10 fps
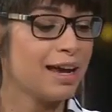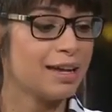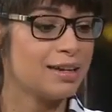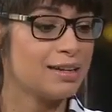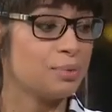
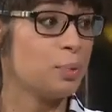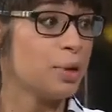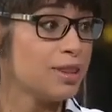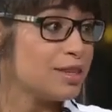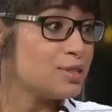And
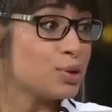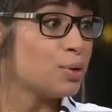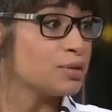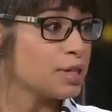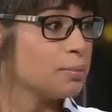with these
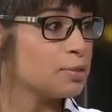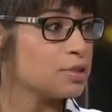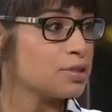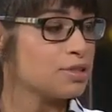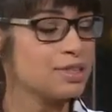cold
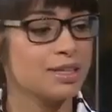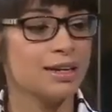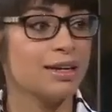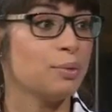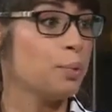temperatures,
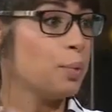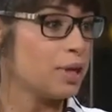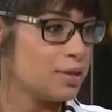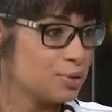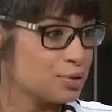
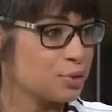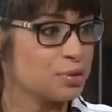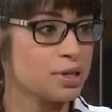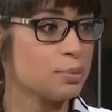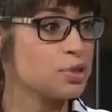with those cooler
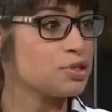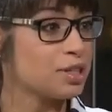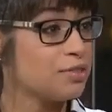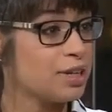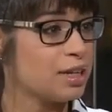temperatures,
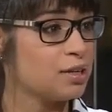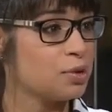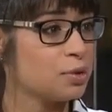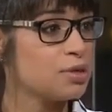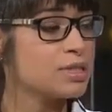even
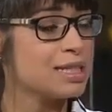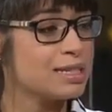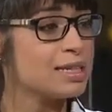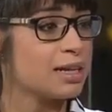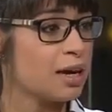indoors,
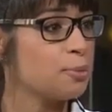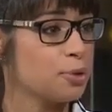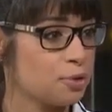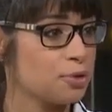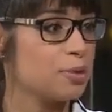things like
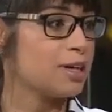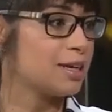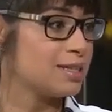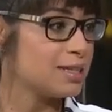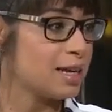hypothermia
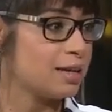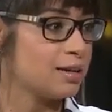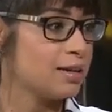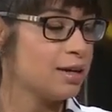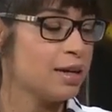can set in.